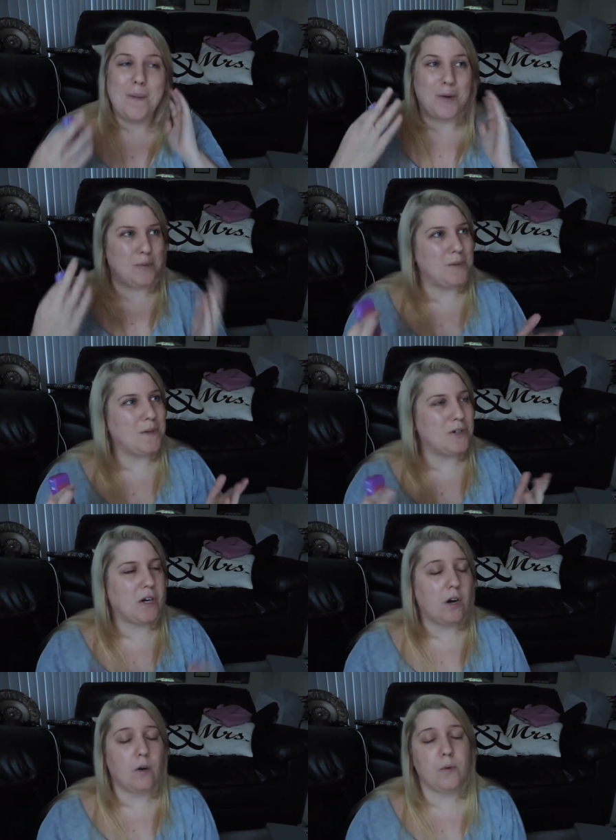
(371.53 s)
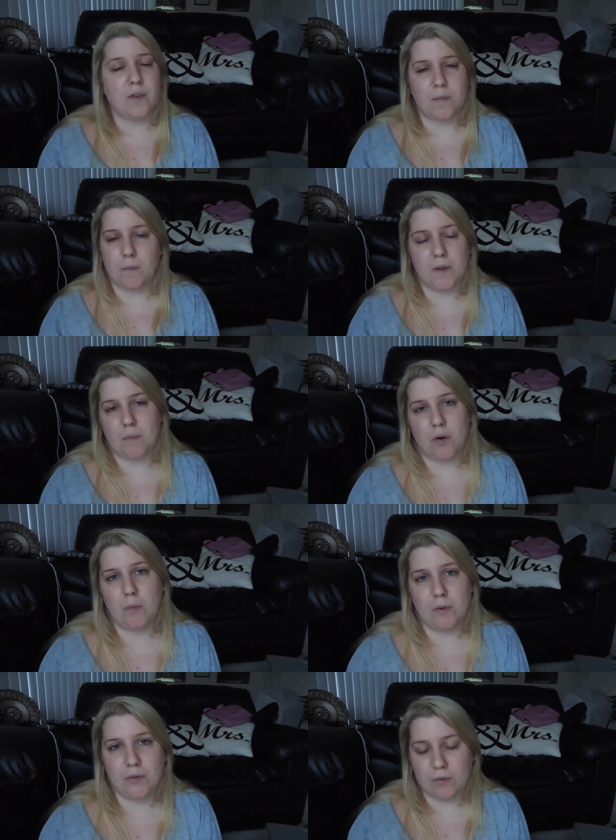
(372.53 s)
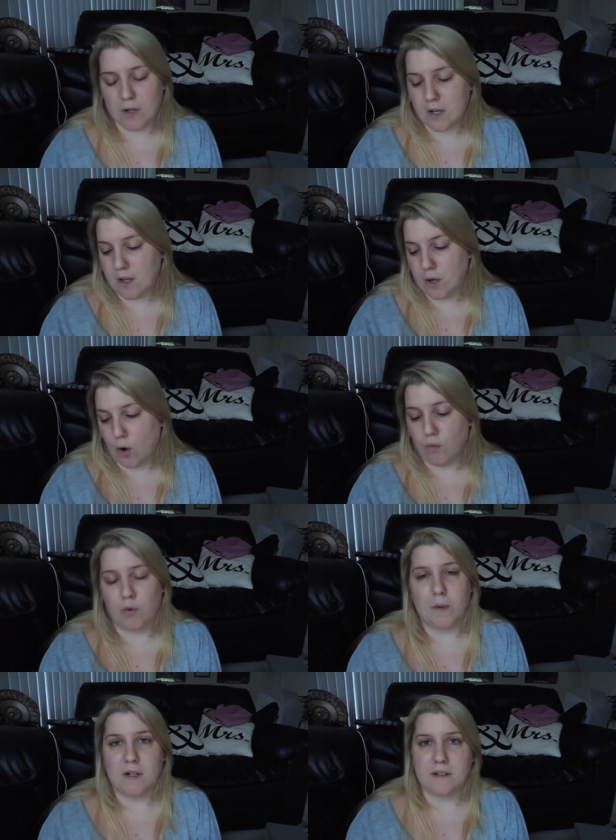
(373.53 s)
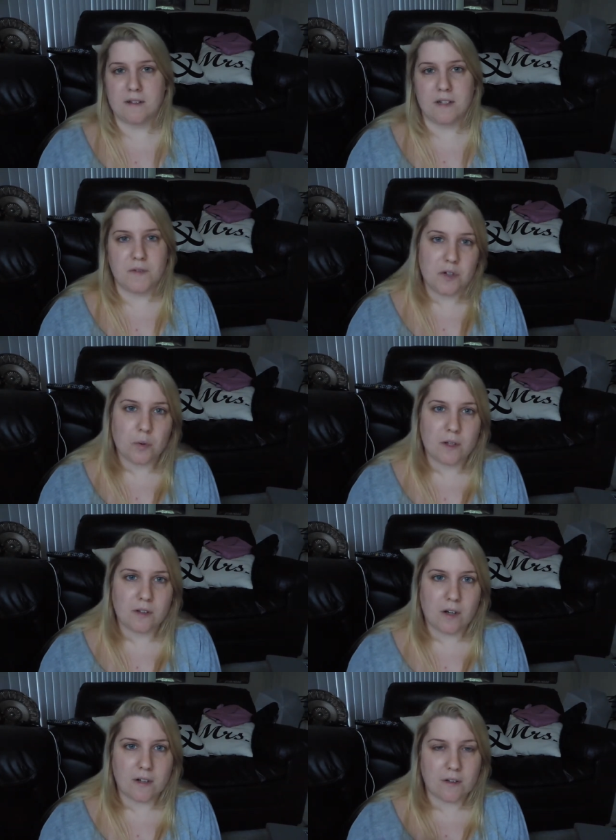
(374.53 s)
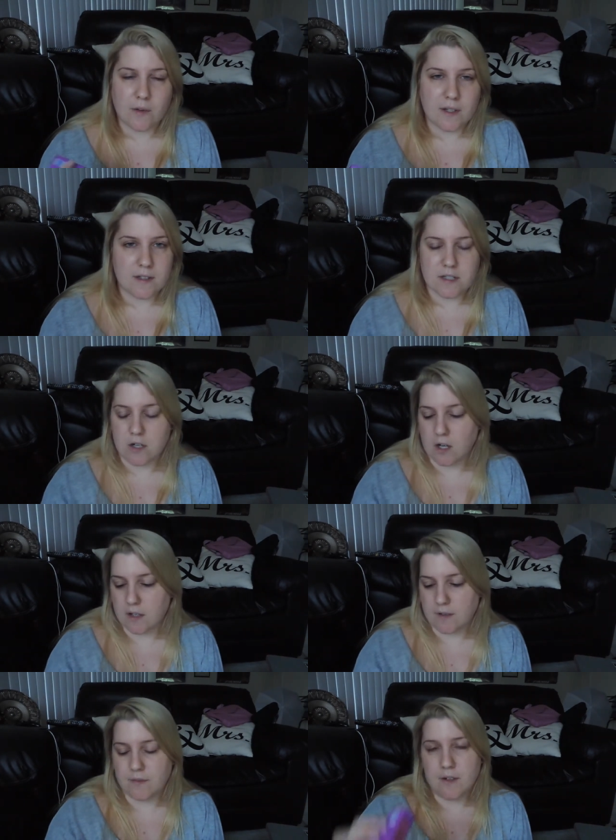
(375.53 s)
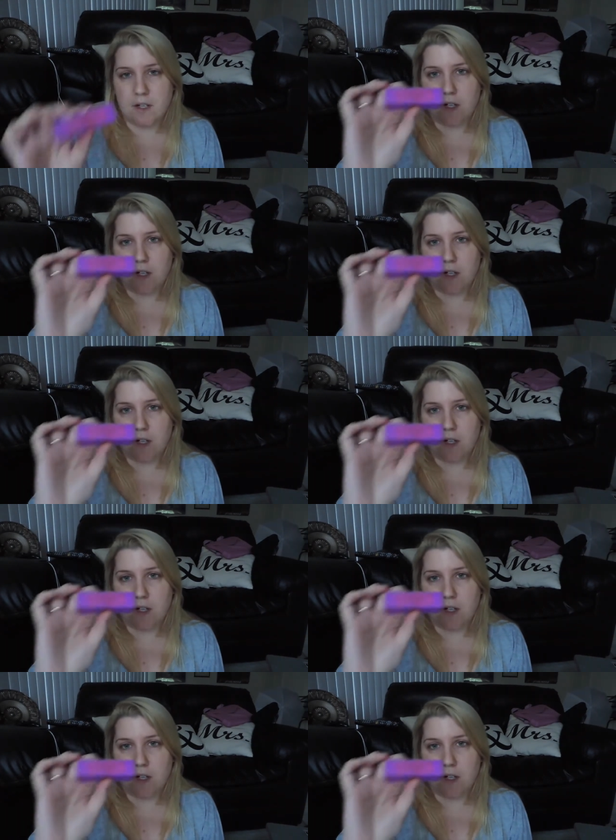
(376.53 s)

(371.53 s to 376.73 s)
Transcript: When you put them on your cart, oh this, this promo is over because inventory is gone so they didn't stock enough.